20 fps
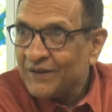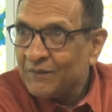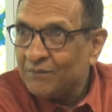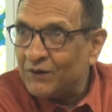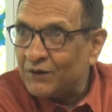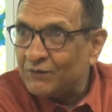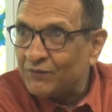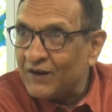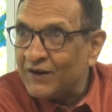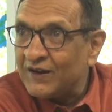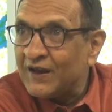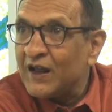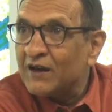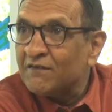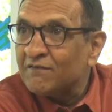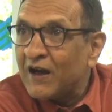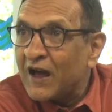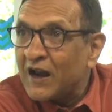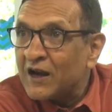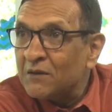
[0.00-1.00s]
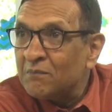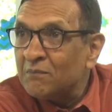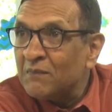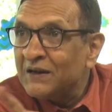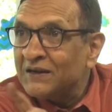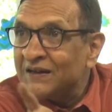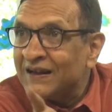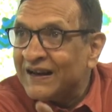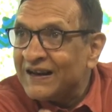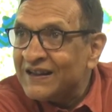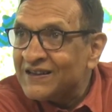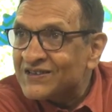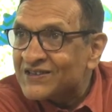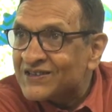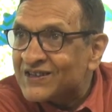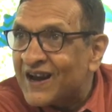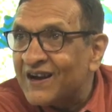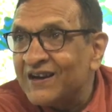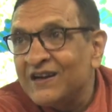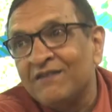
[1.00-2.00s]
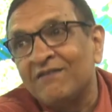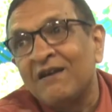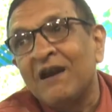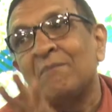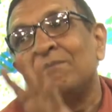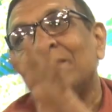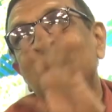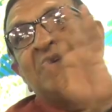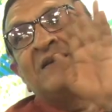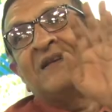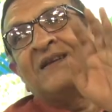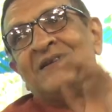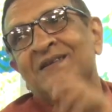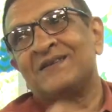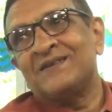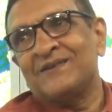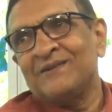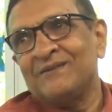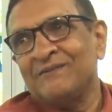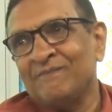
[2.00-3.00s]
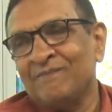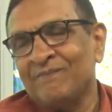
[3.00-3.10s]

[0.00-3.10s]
between environmentalist and developmentalist.